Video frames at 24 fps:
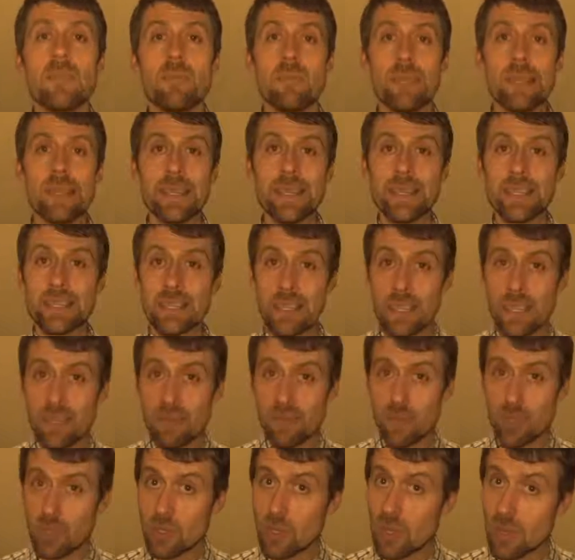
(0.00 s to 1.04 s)
Please leave
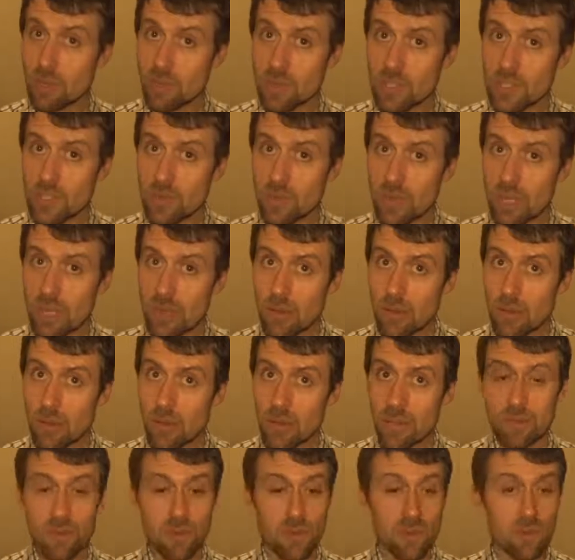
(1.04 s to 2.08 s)
your comments below.
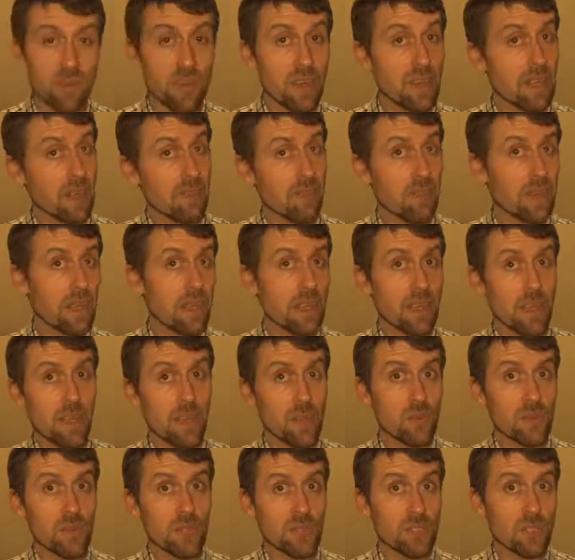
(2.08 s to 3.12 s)
If you're really
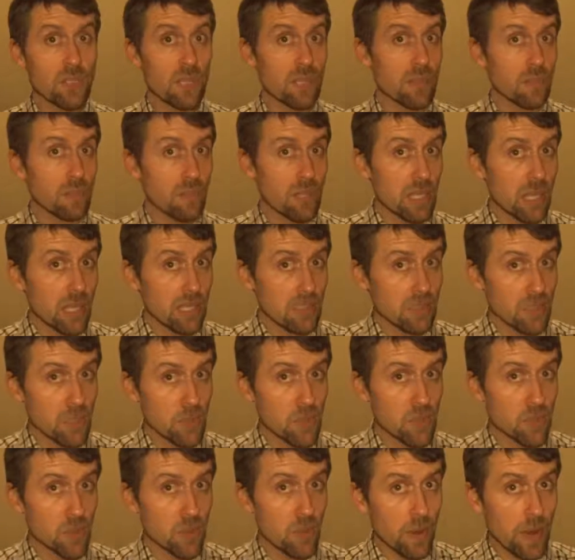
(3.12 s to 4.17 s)
interested, you can
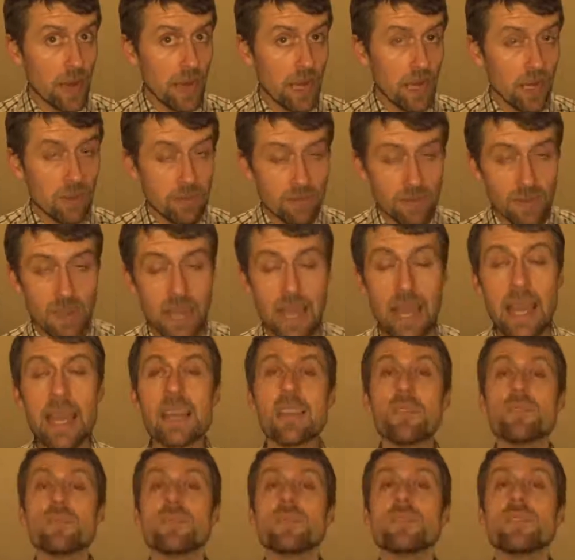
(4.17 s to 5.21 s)
subscribe, and
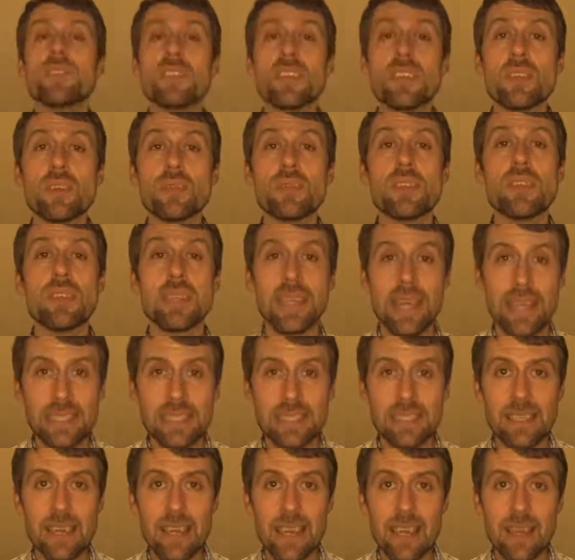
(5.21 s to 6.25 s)
I will see you the next
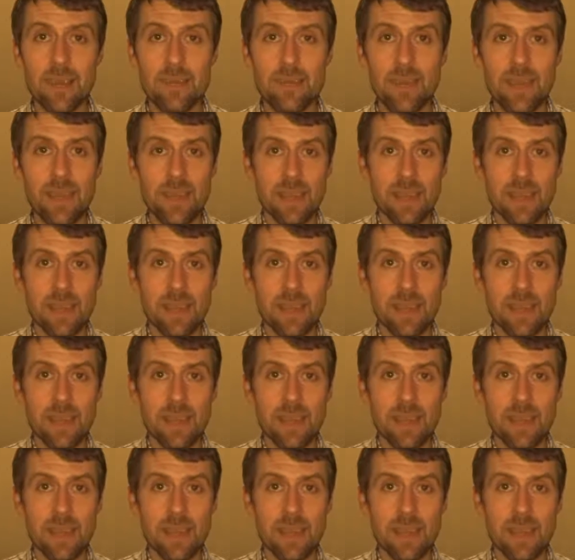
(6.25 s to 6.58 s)
time.